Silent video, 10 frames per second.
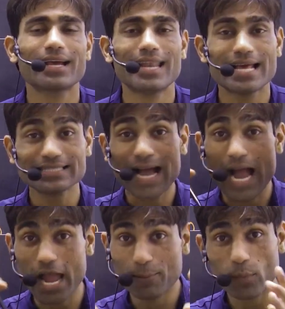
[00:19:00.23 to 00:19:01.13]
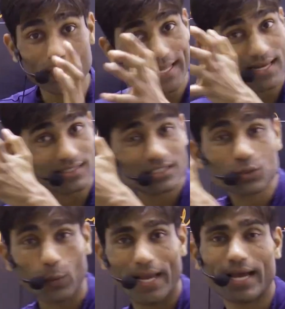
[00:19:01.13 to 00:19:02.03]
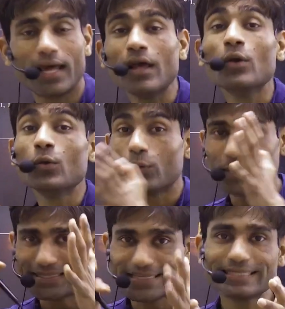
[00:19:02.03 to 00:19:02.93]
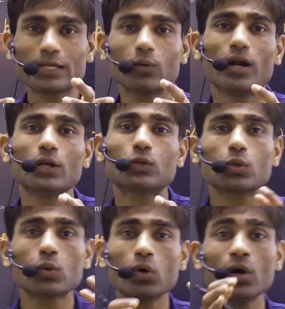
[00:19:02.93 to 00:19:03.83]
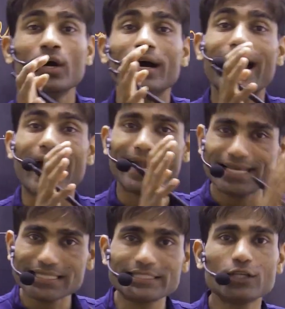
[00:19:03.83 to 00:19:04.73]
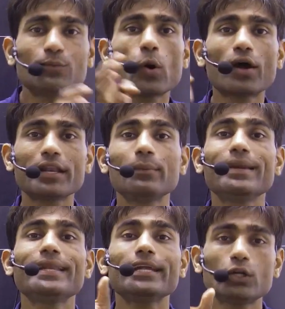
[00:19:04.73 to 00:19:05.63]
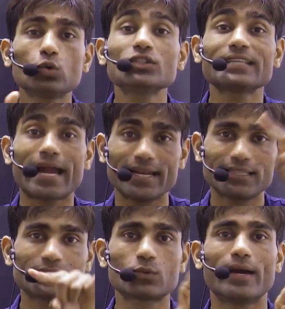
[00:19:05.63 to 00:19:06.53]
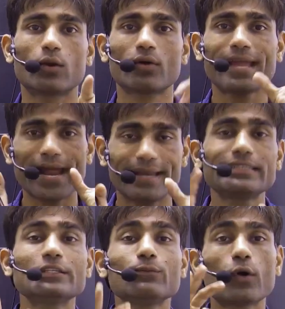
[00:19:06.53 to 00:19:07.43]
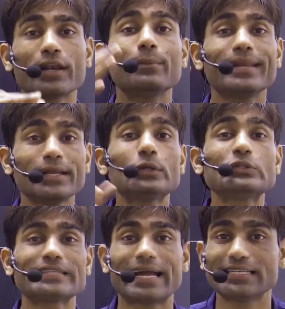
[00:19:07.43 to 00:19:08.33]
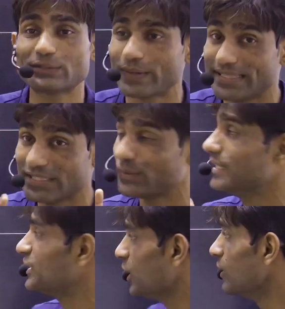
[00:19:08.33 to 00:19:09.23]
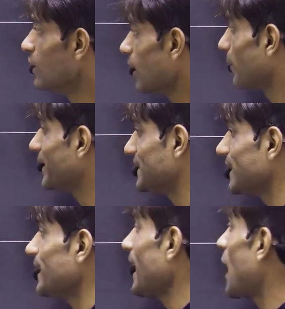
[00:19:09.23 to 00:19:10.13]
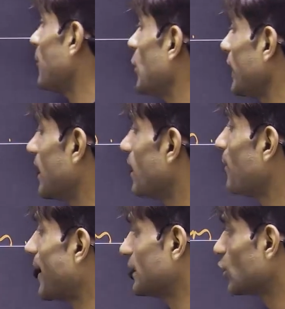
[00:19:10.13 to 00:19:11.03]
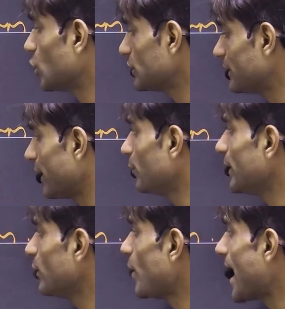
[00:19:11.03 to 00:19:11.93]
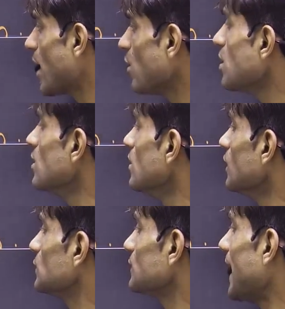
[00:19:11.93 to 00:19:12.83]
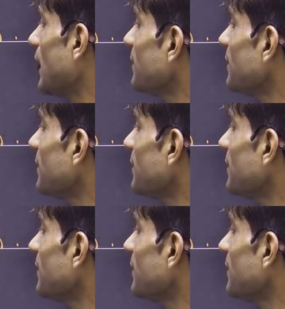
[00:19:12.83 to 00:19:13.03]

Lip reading: as a hypotenuse square, which is equal to addition for remaining two side square. Okay, addition for remaining two side square. This one is the basically Pythagoras theorem we do have. So that means